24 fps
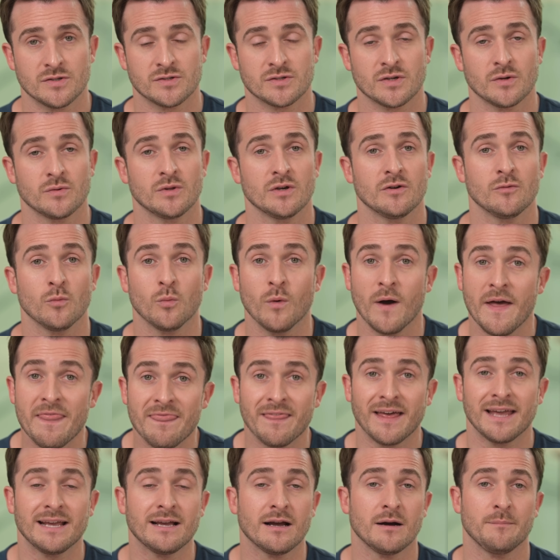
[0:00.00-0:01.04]
so that when
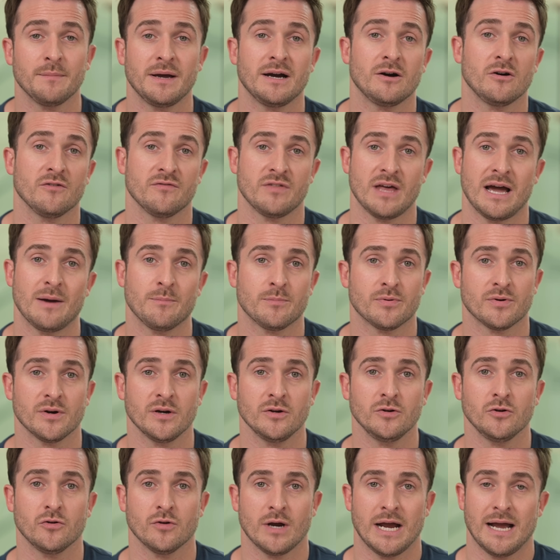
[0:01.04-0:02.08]
they come out of that
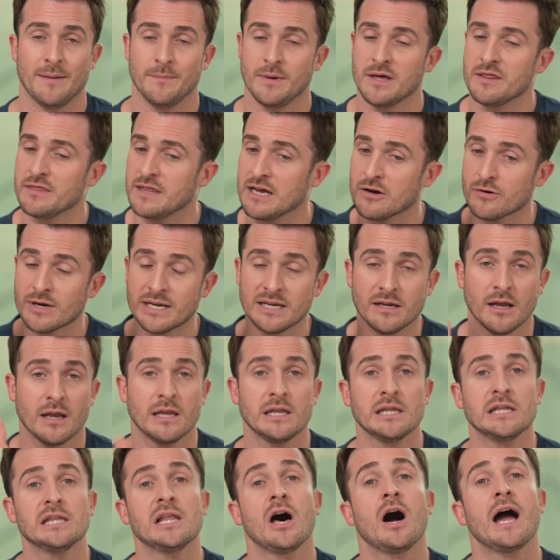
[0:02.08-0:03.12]
program, they're in
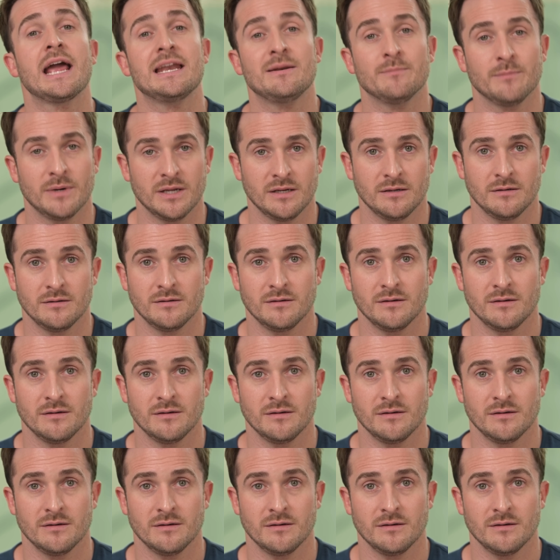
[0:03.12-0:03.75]
alignment